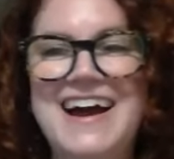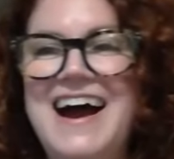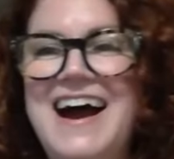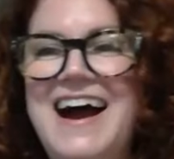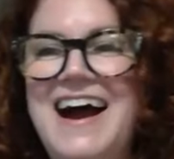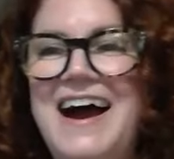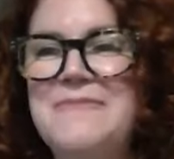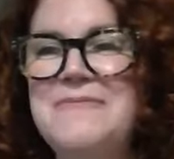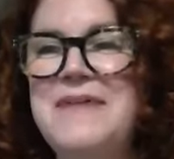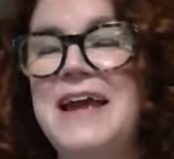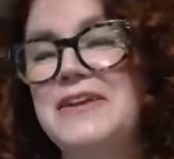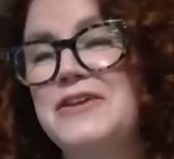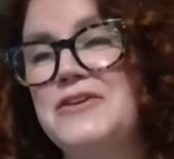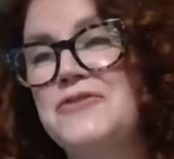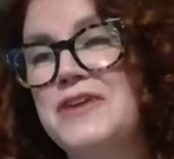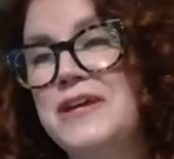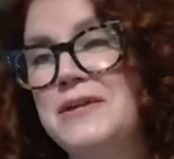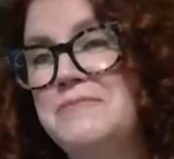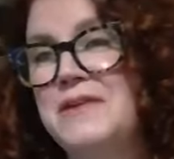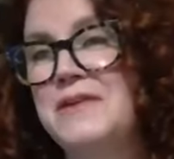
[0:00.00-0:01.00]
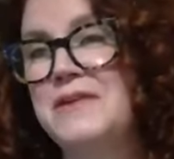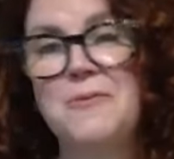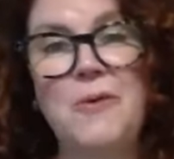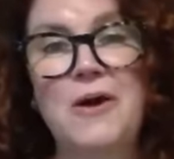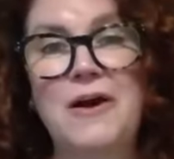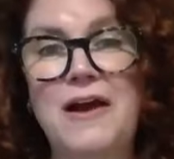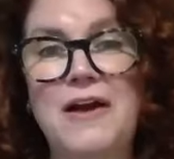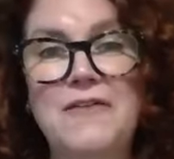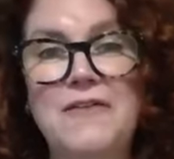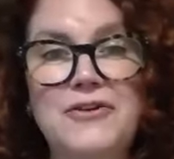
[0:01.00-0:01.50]
Um, and you can be
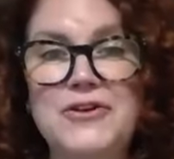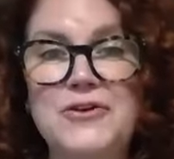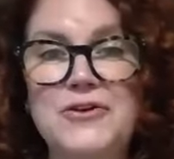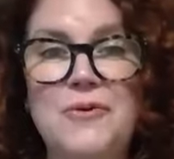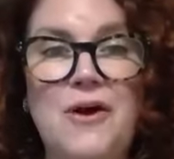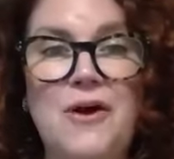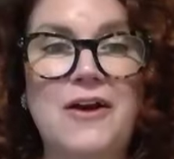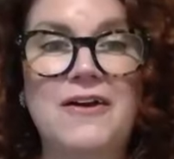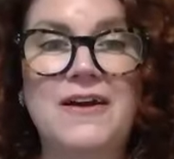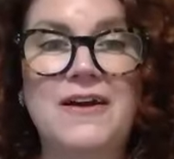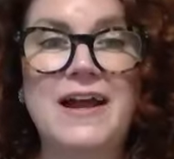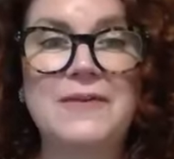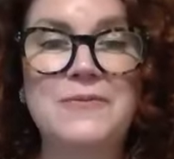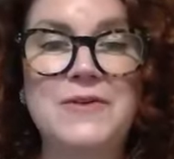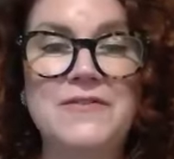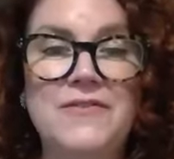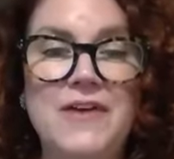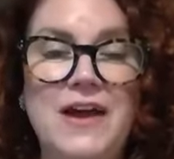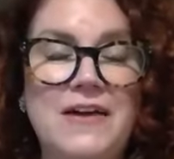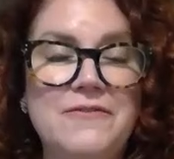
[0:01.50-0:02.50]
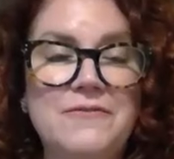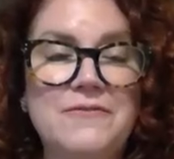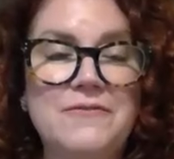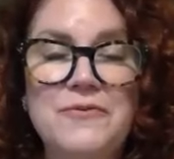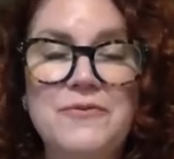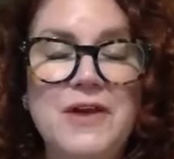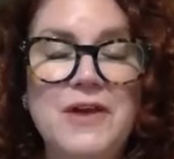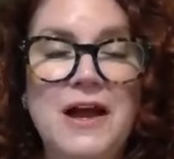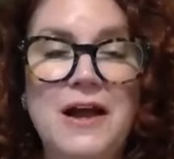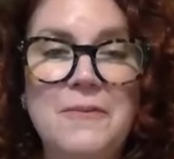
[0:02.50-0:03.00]
wherever you are. And we've had,
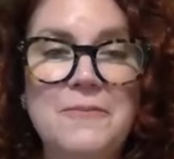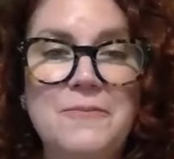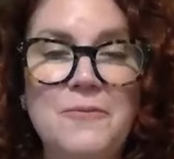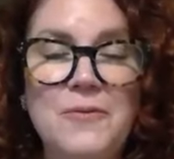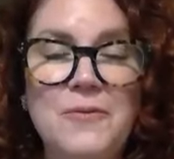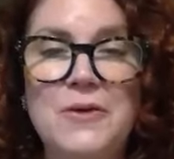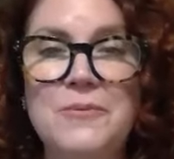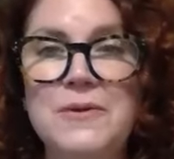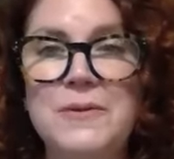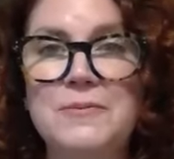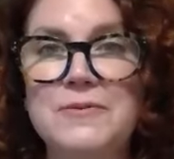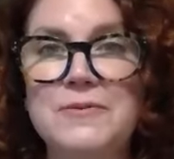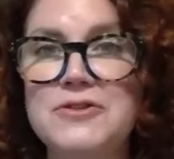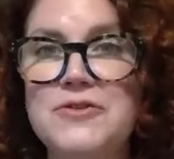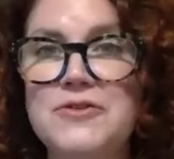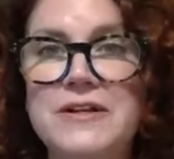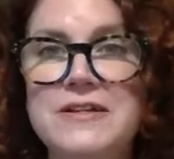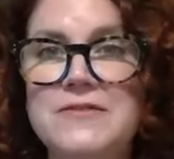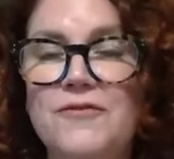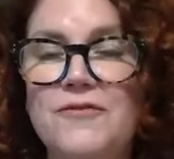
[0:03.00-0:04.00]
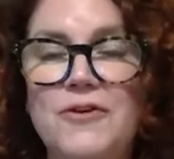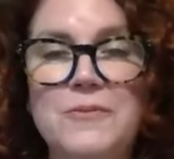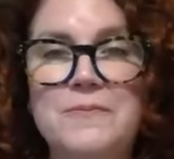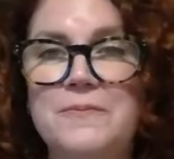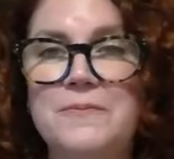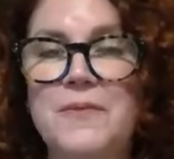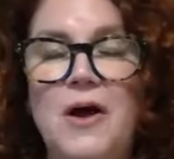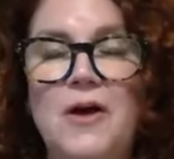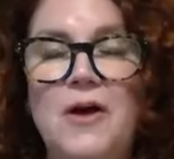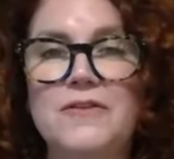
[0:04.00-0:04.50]
um, we know people join us
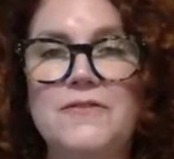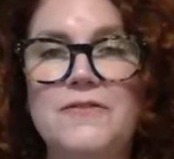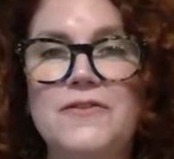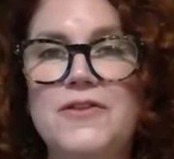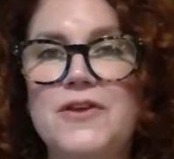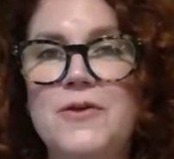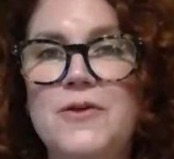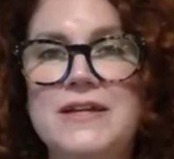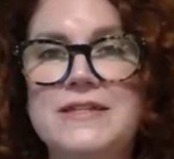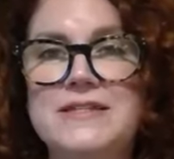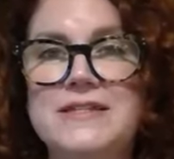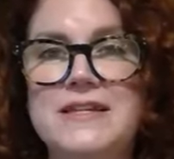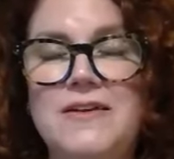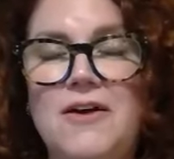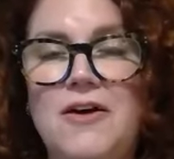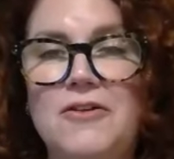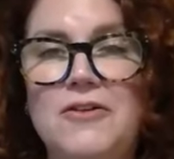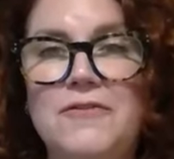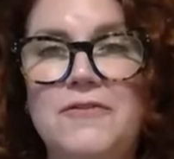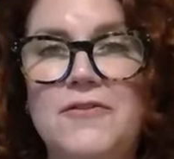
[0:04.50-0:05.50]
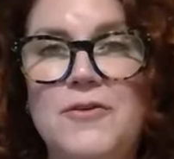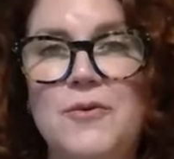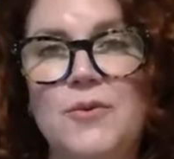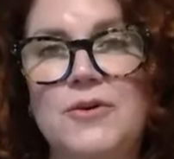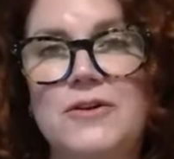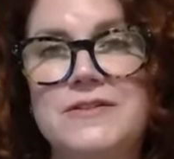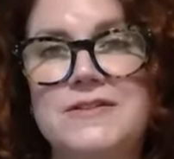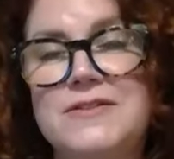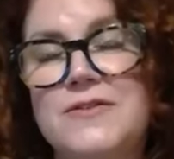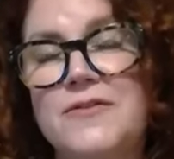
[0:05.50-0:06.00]
from all over the US and all over the
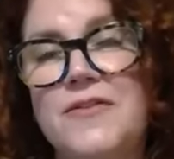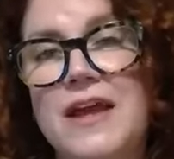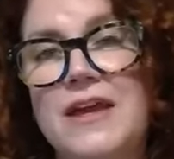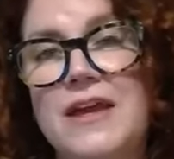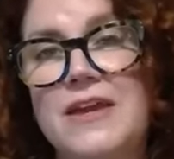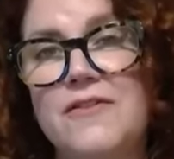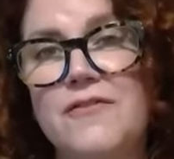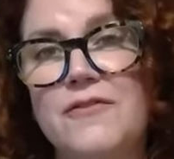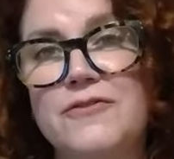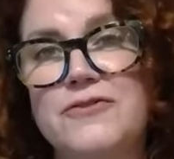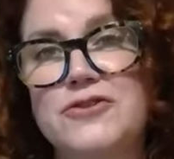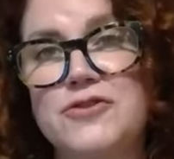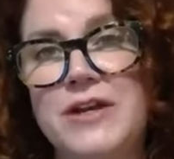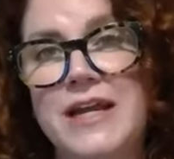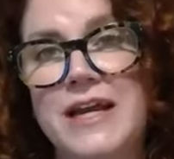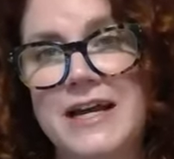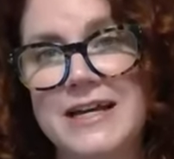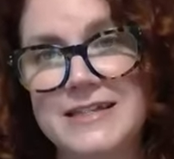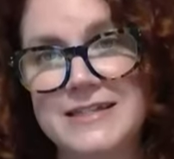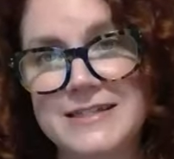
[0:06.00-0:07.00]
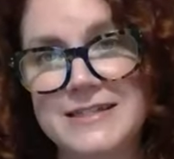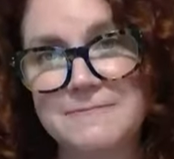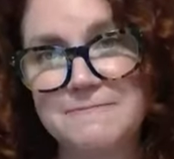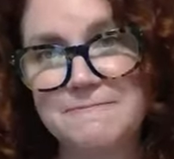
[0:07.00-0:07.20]
world. So thank you for joining us.